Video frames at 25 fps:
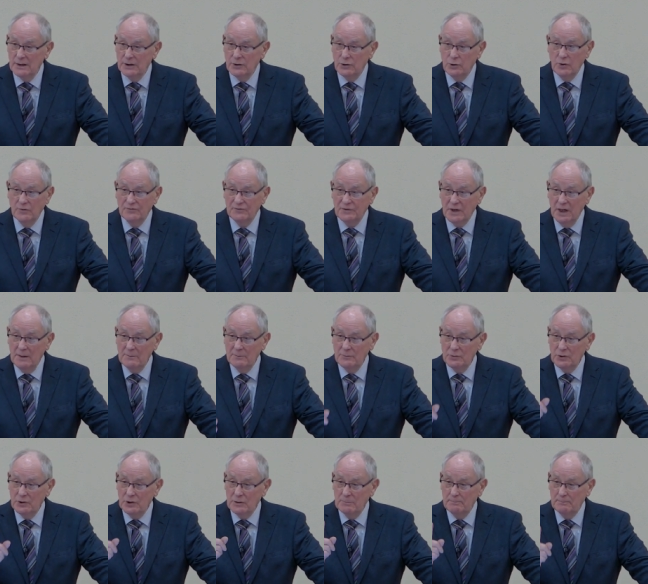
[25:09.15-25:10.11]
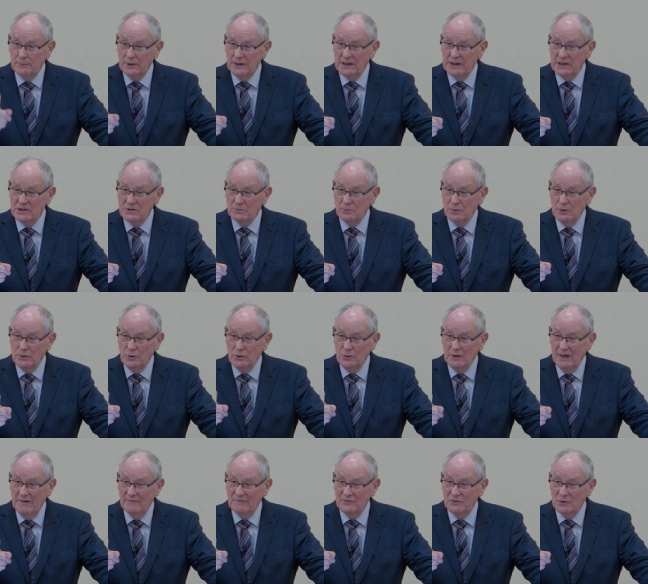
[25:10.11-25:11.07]
that you've come to the place where
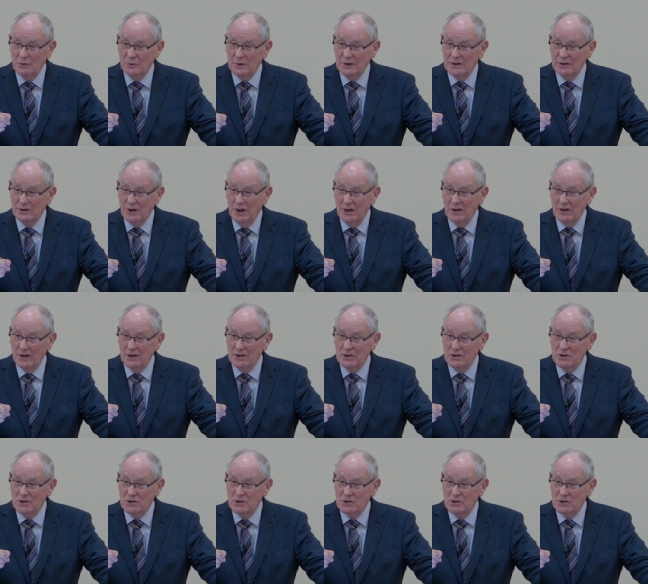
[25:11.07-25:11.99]
you have to acknowledge